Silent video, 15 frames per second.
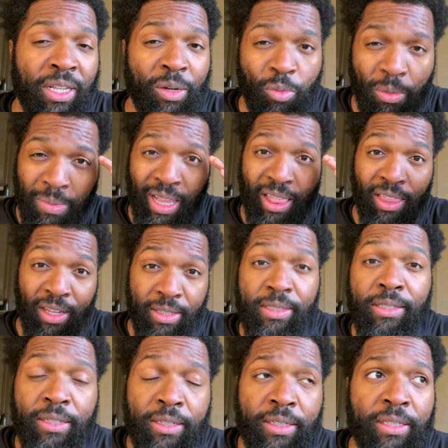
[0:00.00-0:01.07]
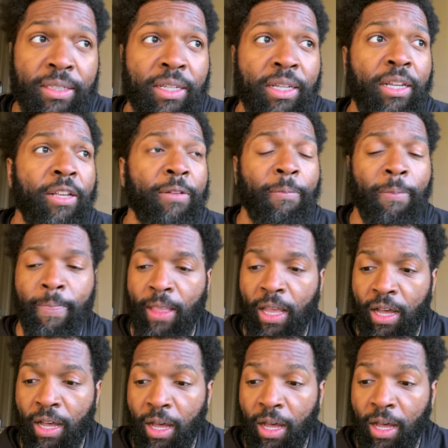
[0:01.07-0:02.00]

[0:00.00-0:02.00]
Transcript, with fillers: like what my lens is, uh,